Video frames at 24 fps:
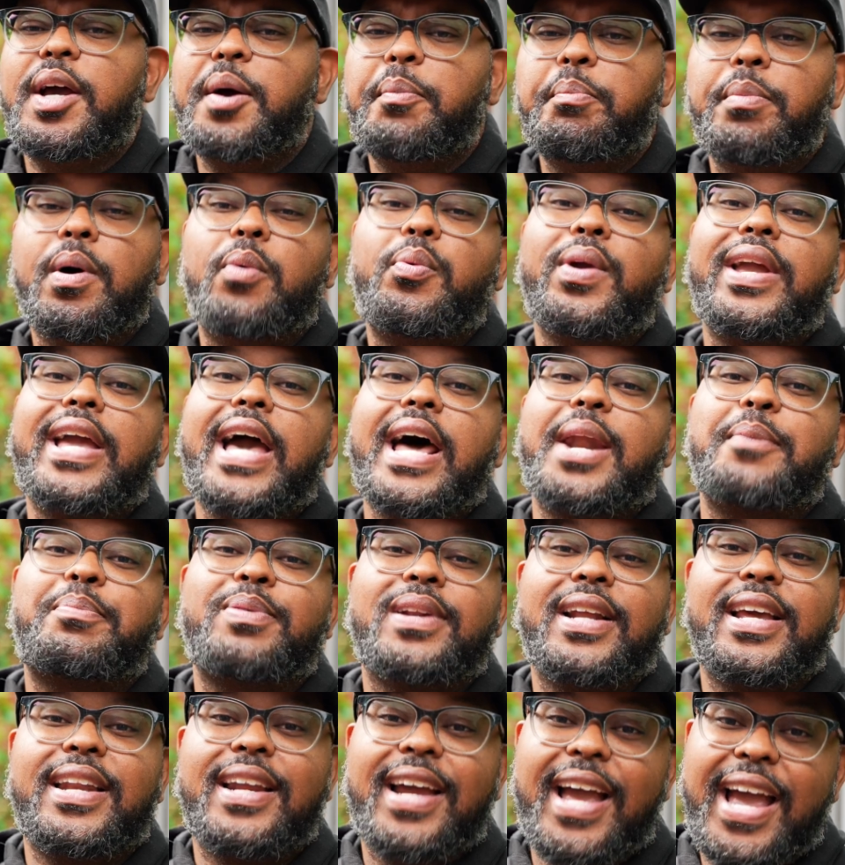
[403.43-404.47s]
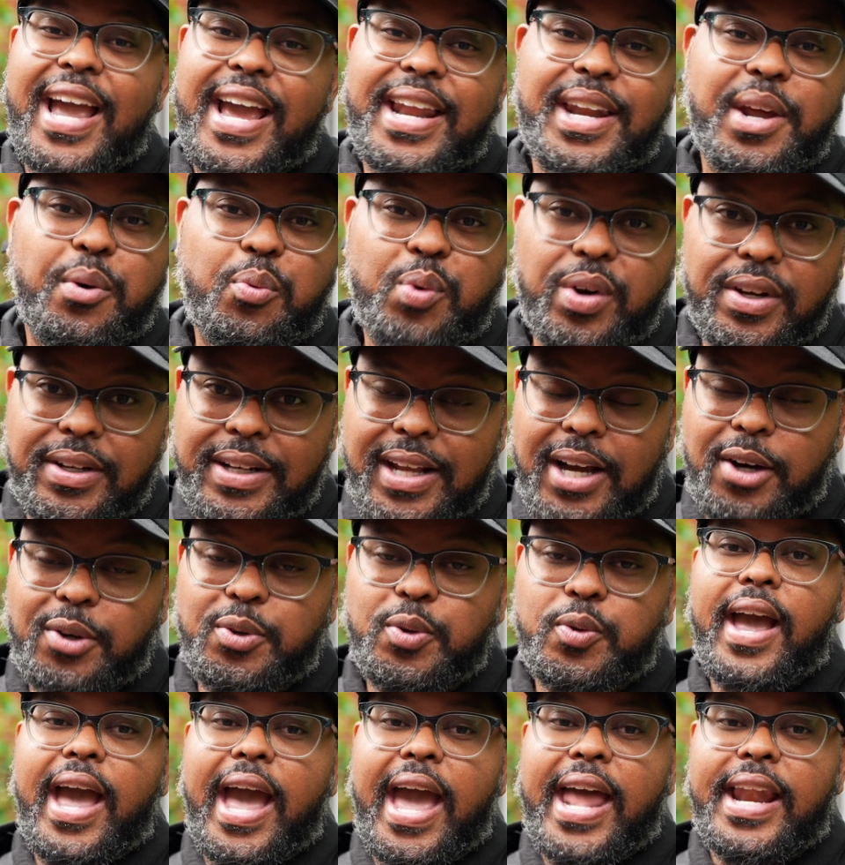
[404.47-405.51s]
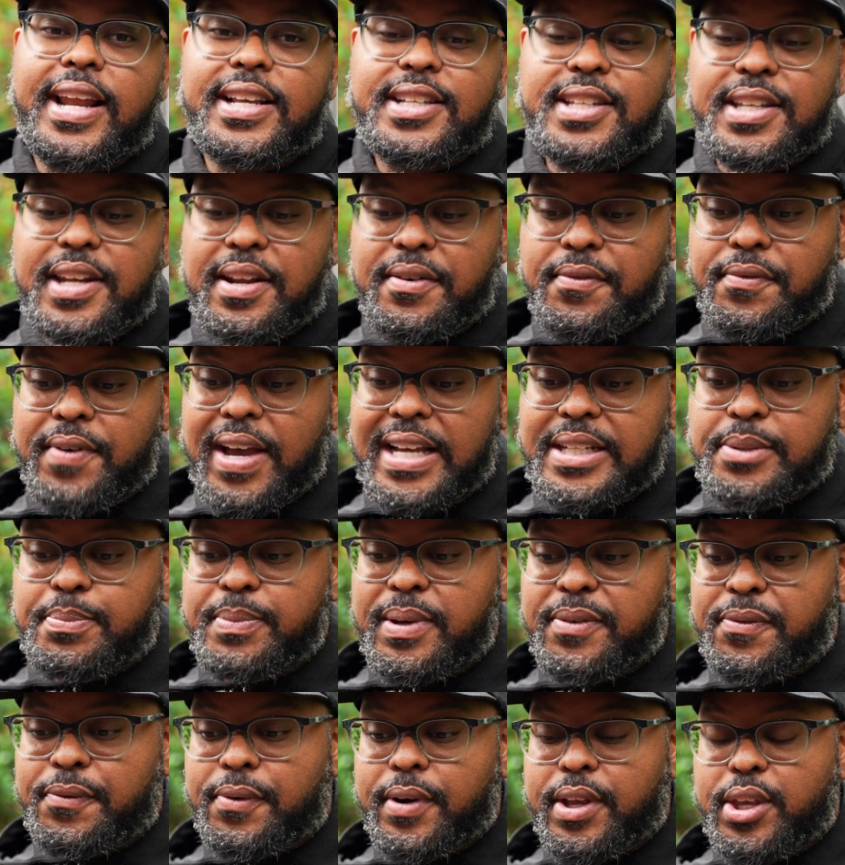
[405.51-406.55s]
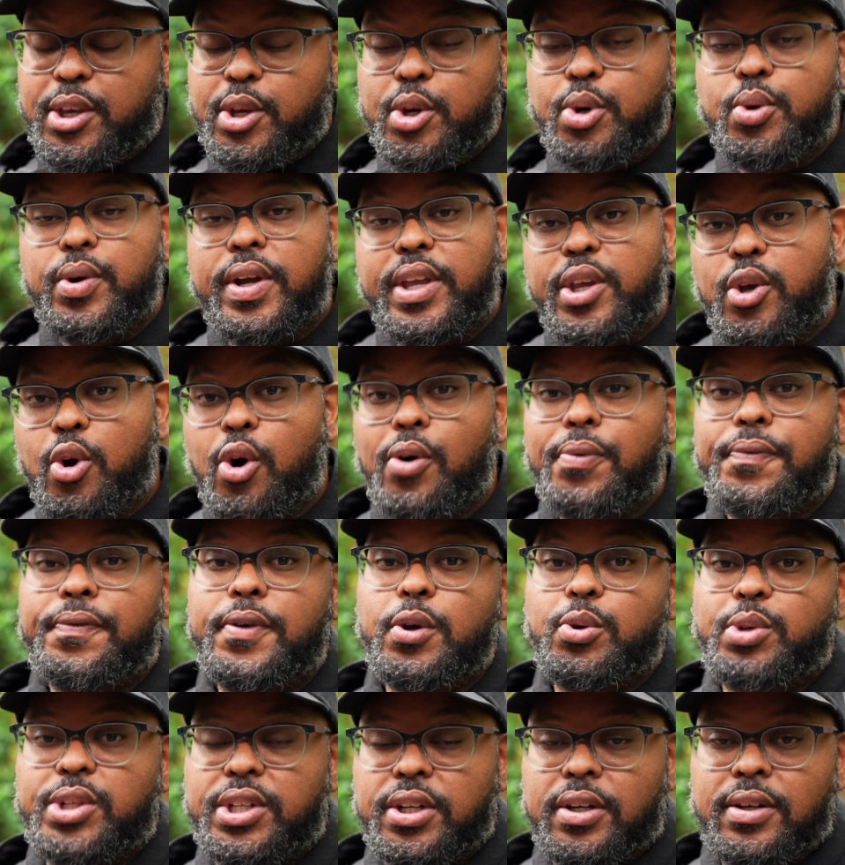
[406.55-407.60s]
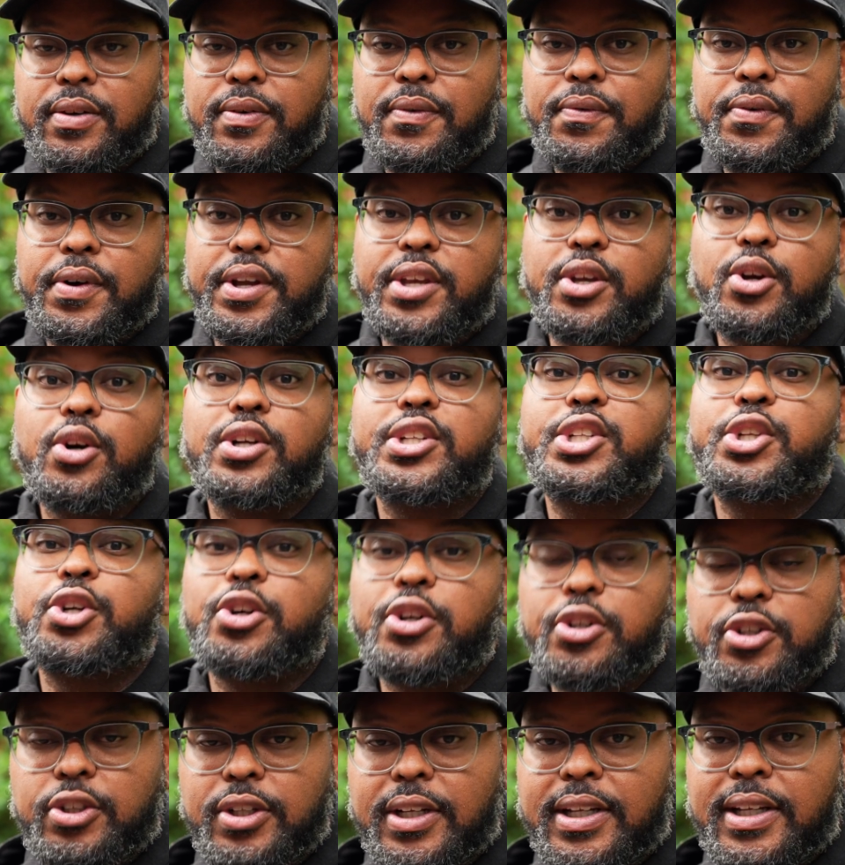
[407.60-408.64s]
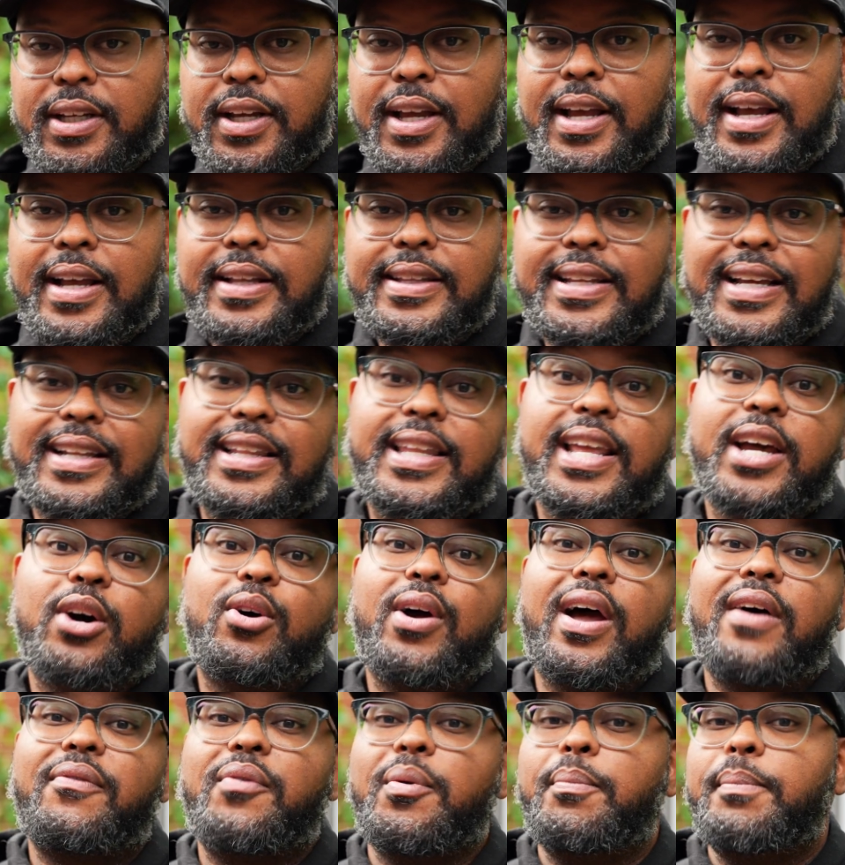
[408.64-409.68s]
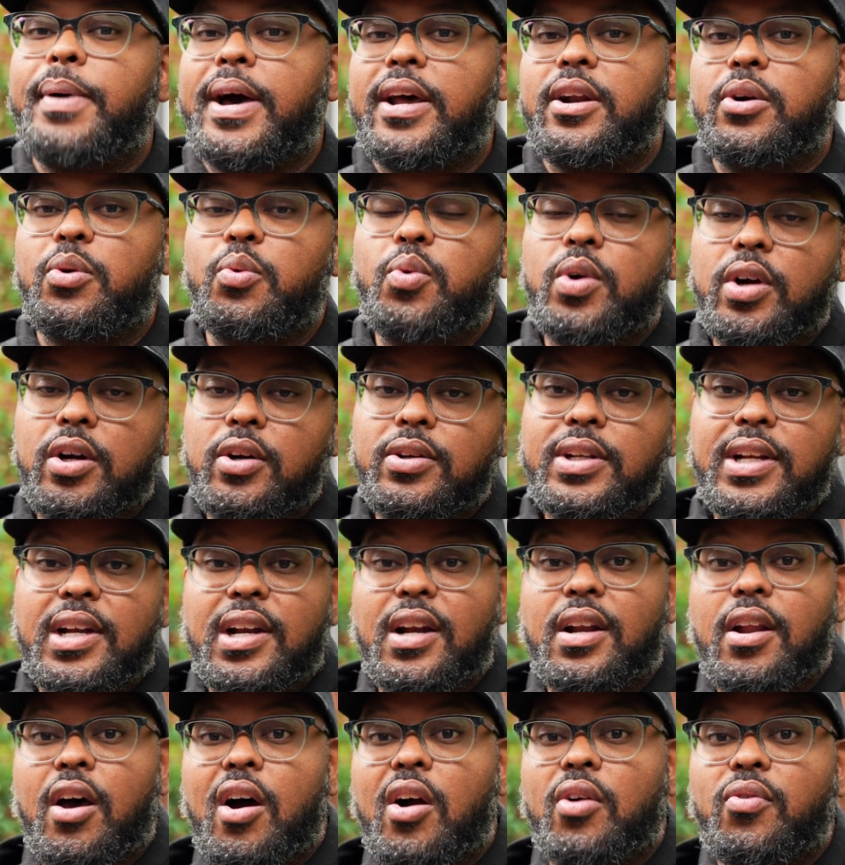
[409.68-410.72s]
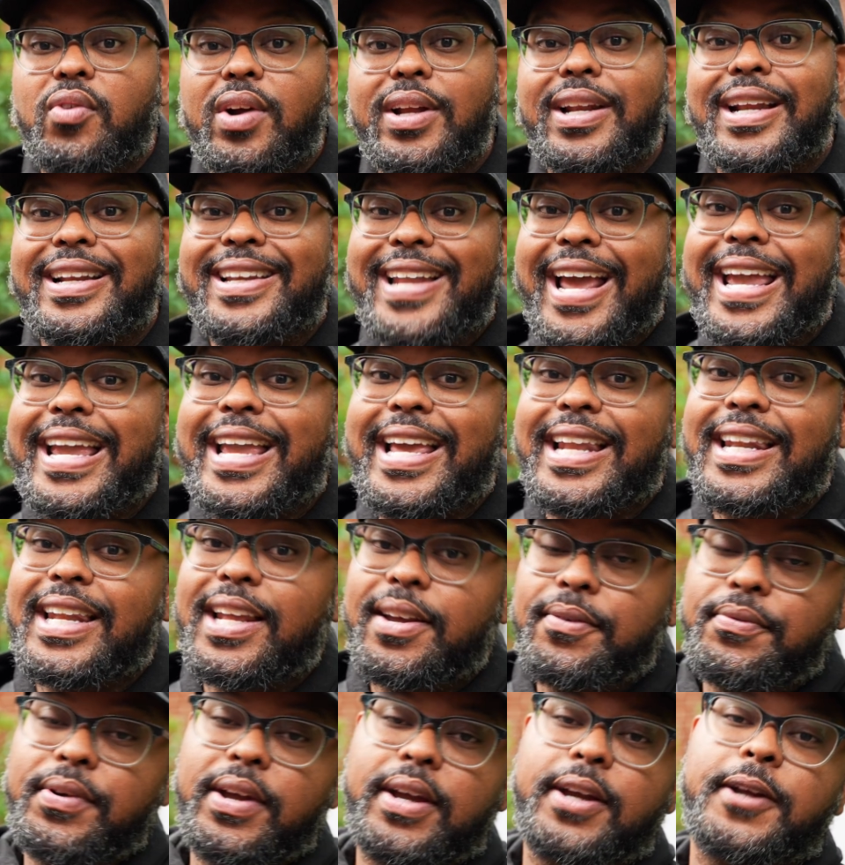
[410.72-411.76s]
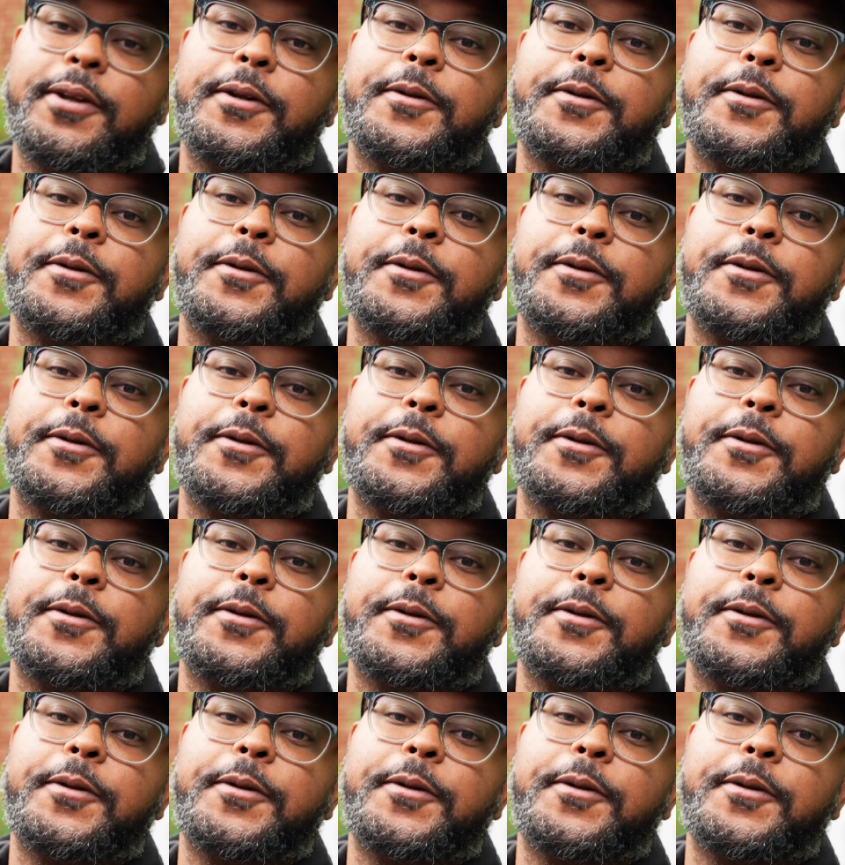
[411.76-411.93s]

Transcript: But we got to play the hand that we're dealt. And it's an investment for you and your future, for your children, that they'll have a better world in the long run that they can live in.